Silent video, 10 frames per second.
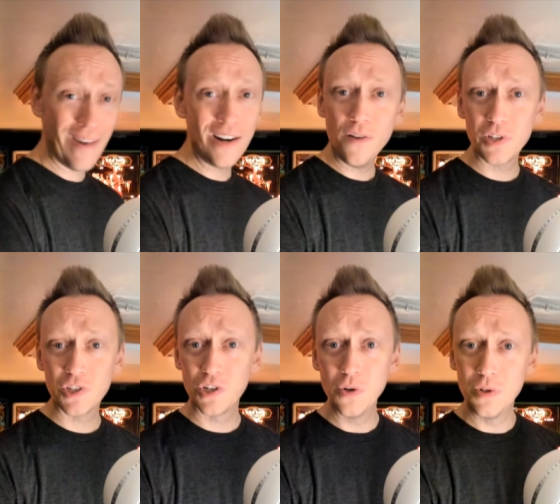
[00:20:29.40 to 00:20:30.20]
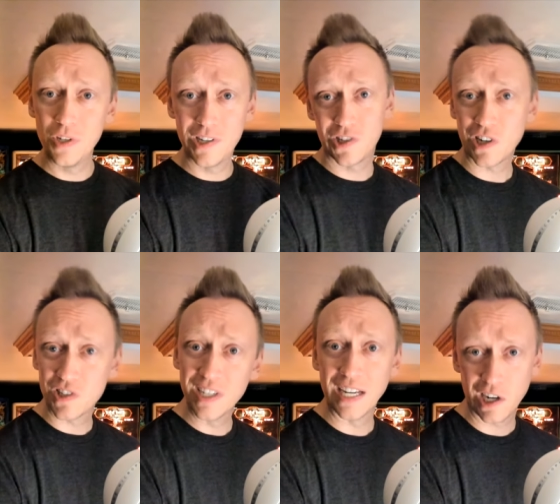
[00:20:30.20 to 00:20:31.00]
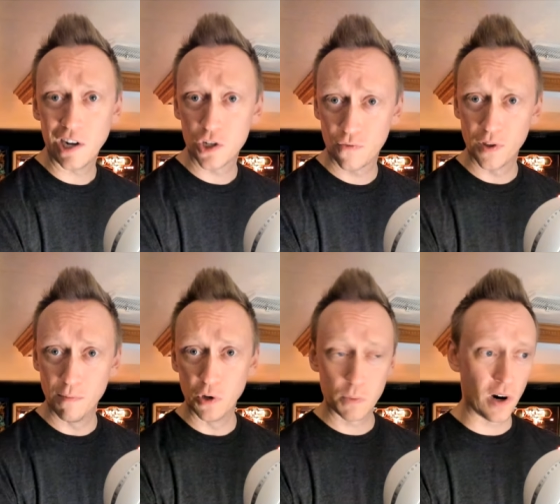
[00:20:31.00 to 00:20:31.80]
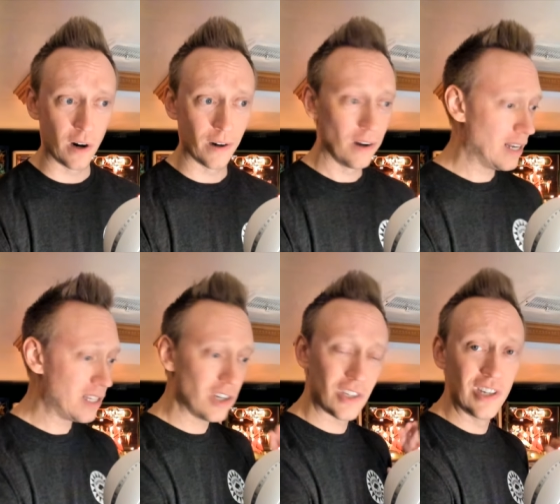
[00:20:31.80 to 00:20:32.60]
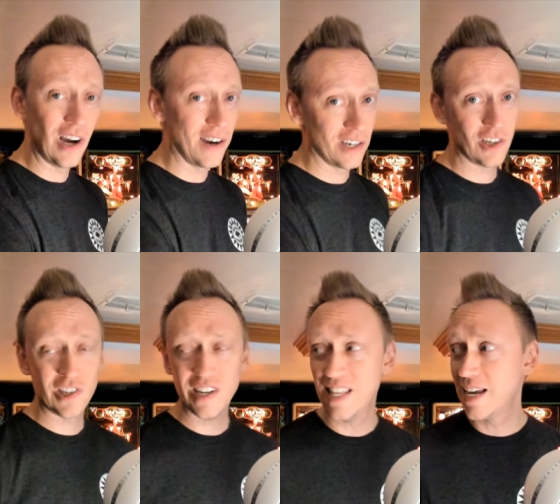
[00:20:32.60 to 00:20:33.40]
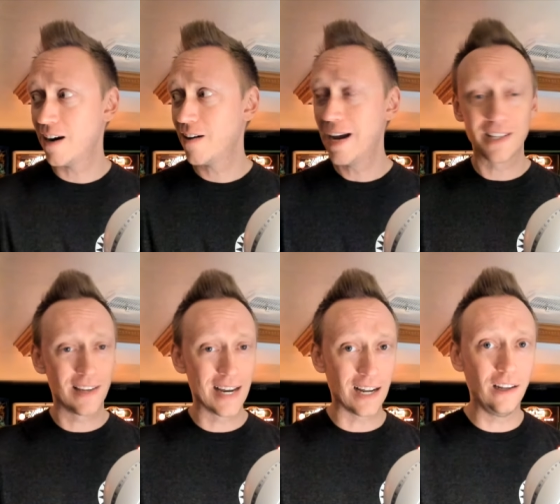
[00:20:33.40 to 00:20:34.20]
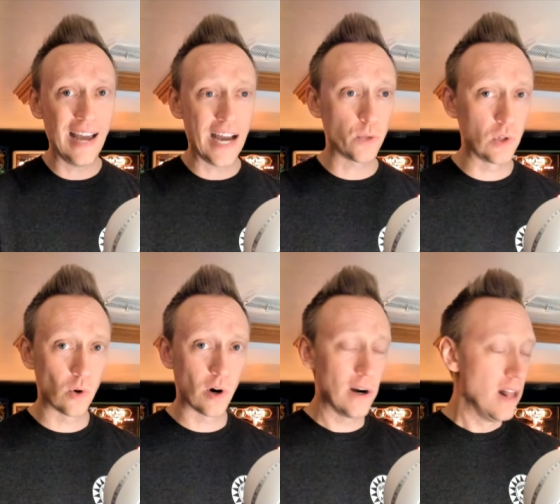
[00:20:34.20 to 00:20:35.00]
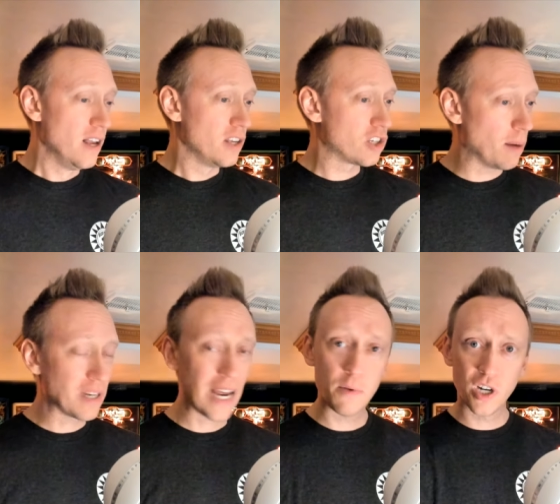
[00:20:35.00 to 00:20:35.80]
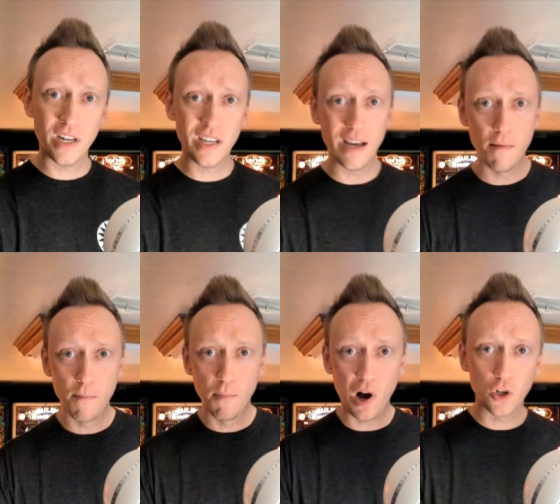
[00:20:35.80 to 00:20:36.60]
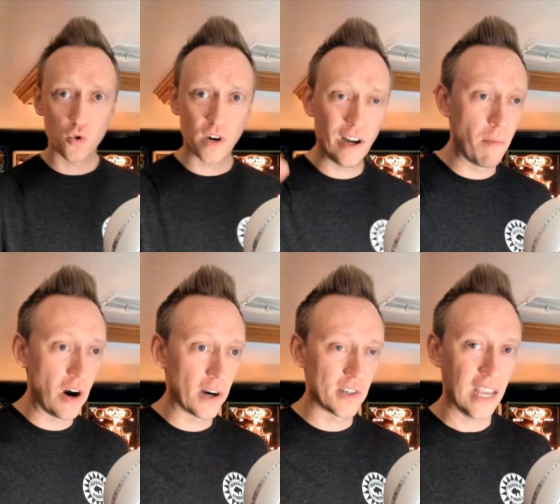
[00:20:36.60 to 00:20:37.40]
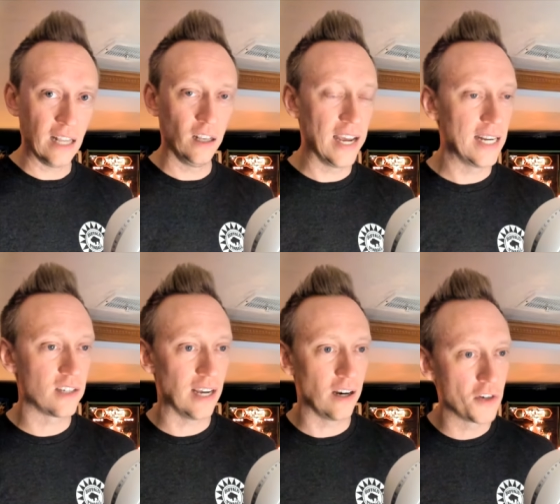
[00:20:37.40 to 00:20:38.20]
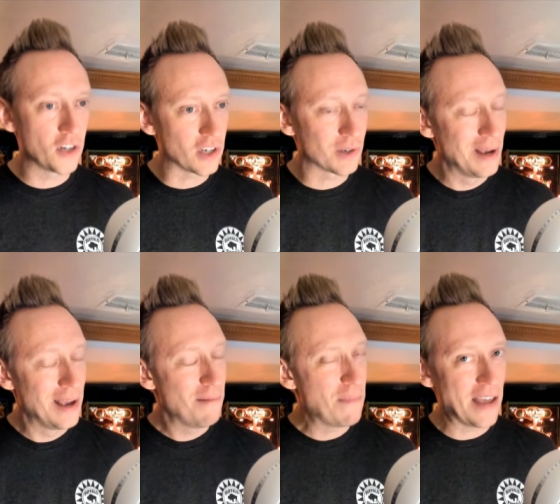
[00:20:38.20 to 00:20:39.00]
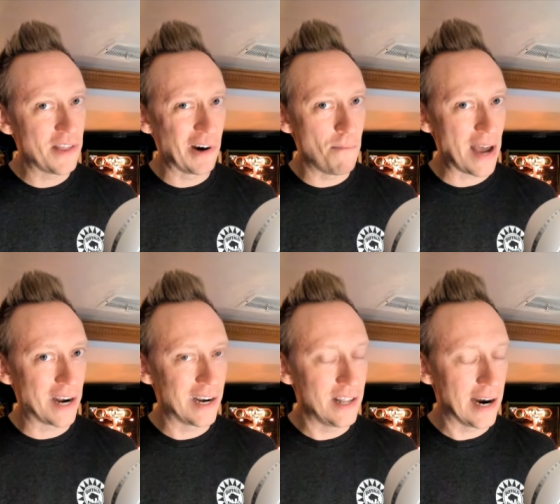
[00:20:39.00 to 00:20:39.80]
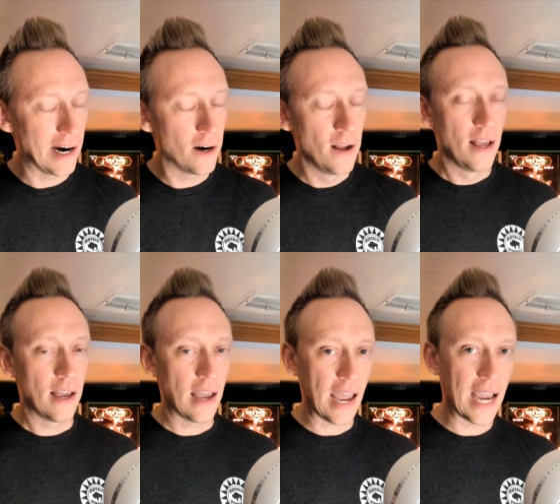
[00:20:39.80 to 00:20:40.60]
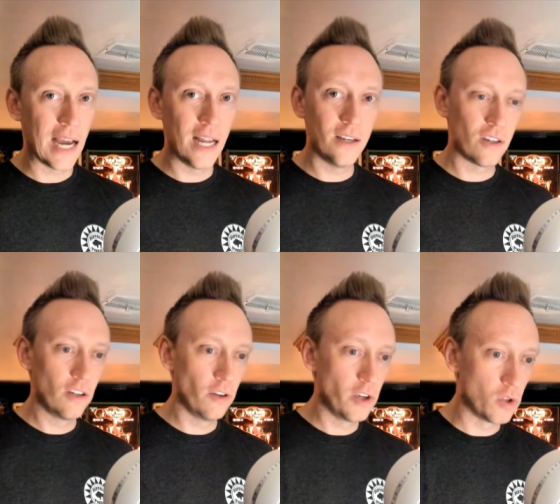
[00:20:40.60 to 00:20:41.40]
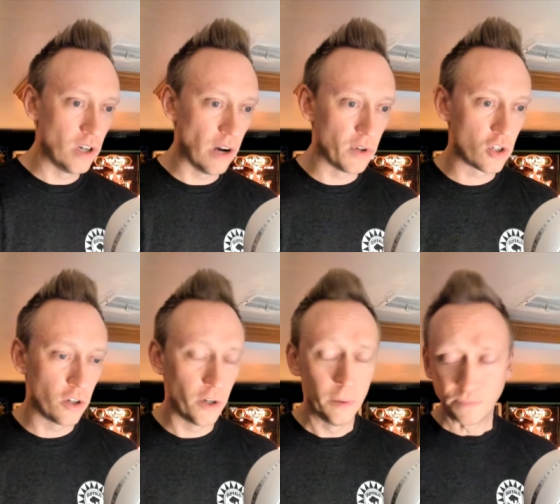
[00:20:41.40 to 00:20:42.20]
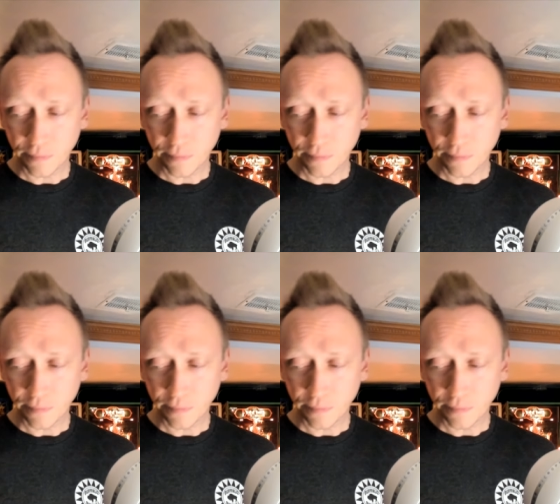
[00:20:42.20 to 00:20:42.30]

Novus 2 just doesn't get touched for the most part. It's just done. It's just sitting there as like a last resort. Sometimes you're going to get ball trail marks on the in lanes that are just, man, they're embedded in there, and you'll use Novus 2.